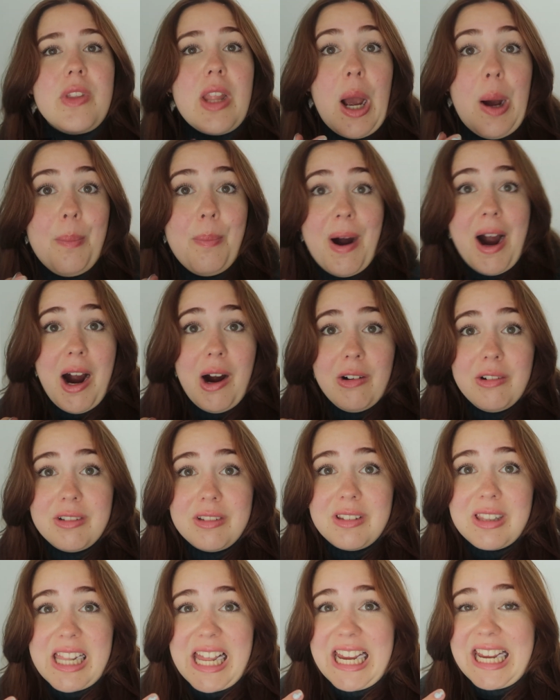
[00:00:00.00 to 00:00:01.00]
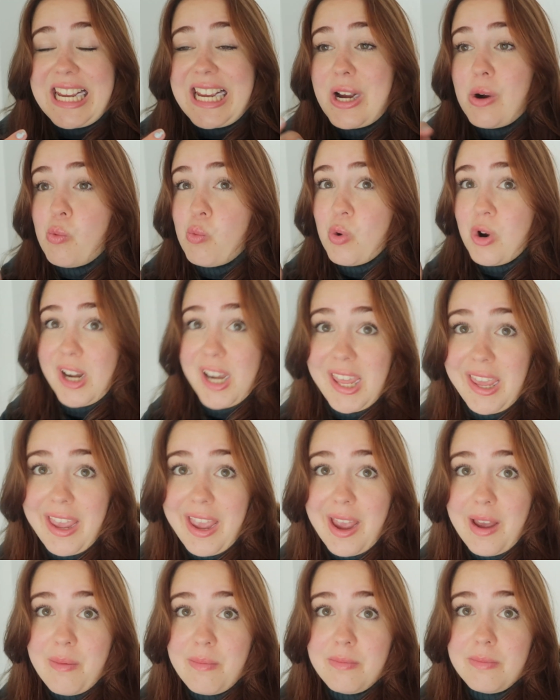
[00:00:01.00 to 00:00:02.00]
about like 1
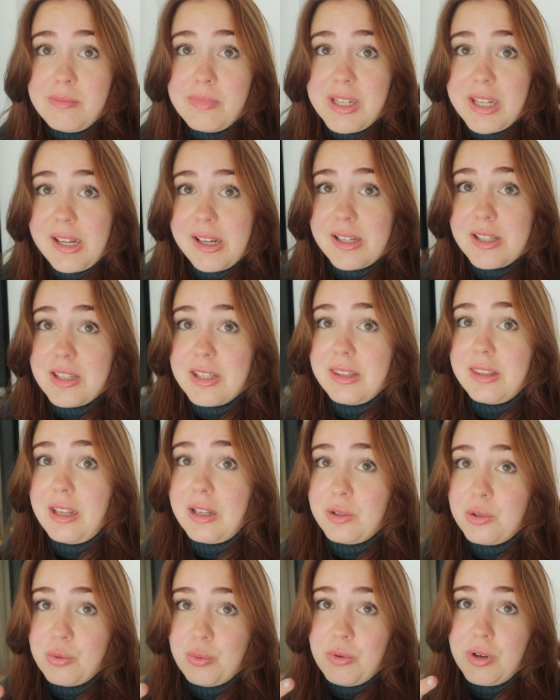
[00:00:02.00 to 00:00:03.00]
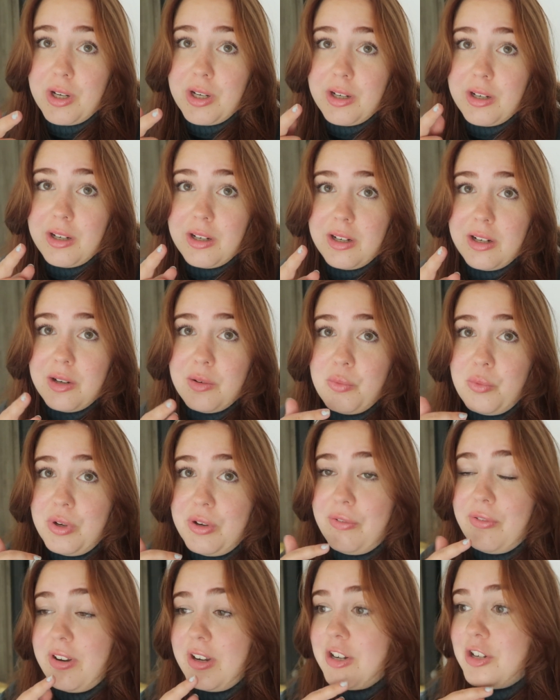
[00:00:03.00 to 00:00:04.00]
AM because that's when
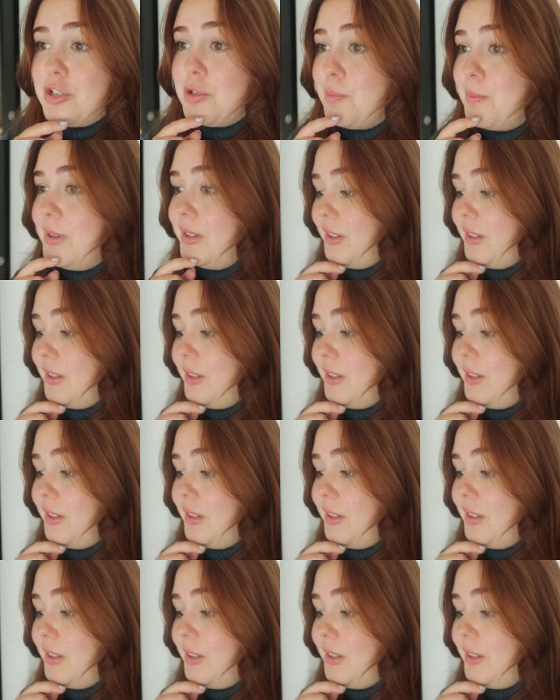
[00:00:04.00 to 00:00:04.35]
we finished